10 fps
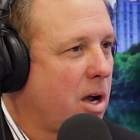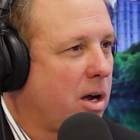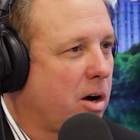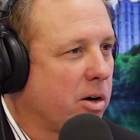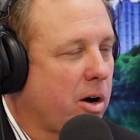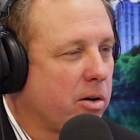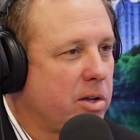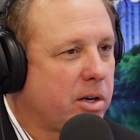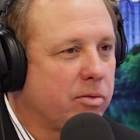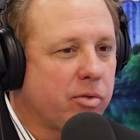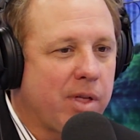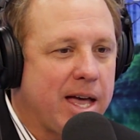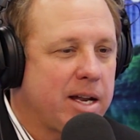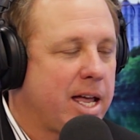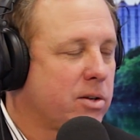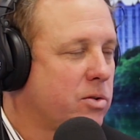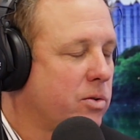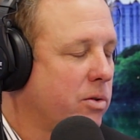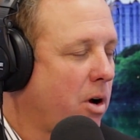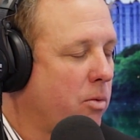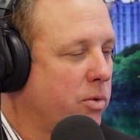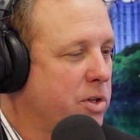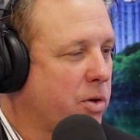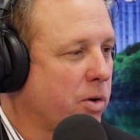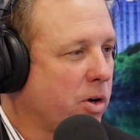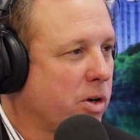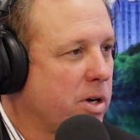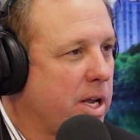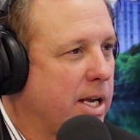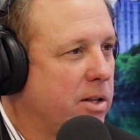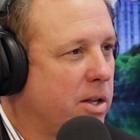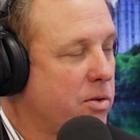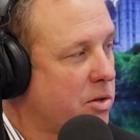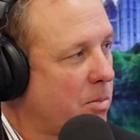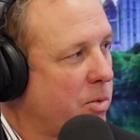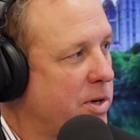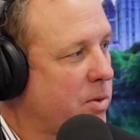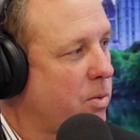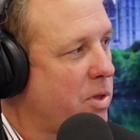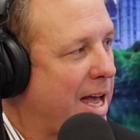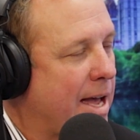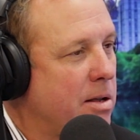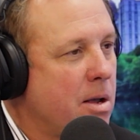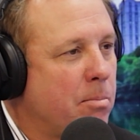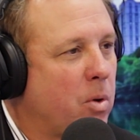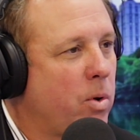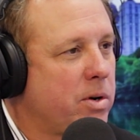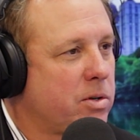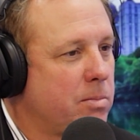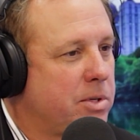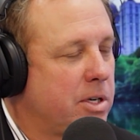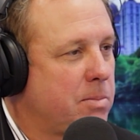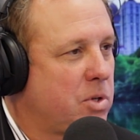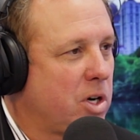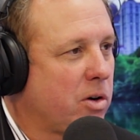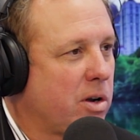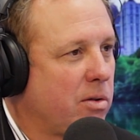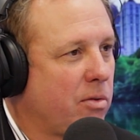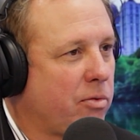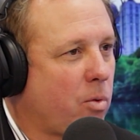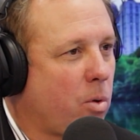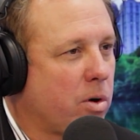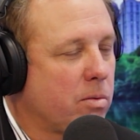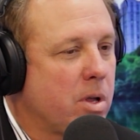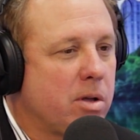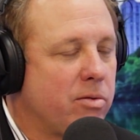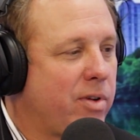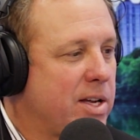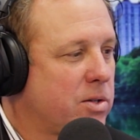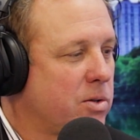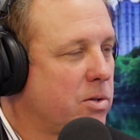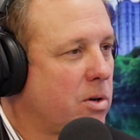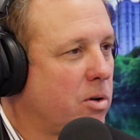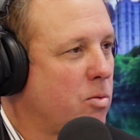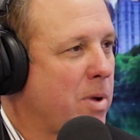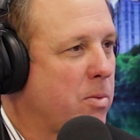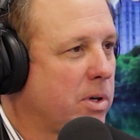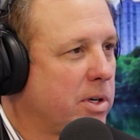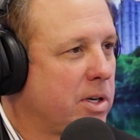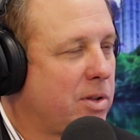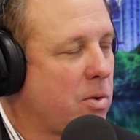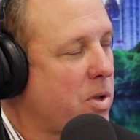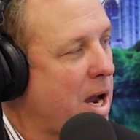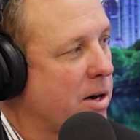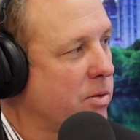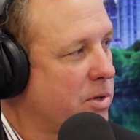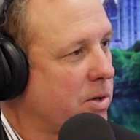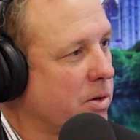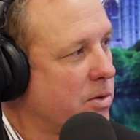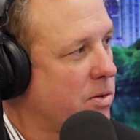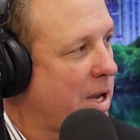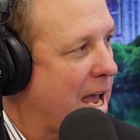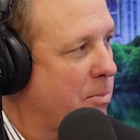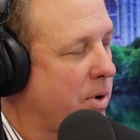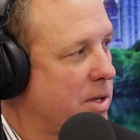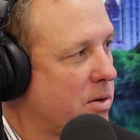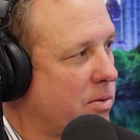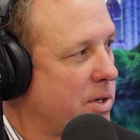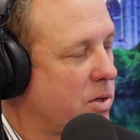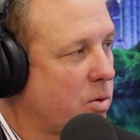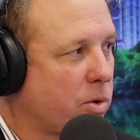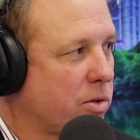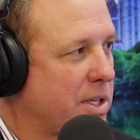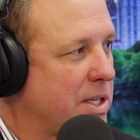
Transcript: uh, are, are looking for that extra return, and, and there's some risk with that. But what are some tips, Sherry, for investors who may want to look at those higher returns cap rates on these shorter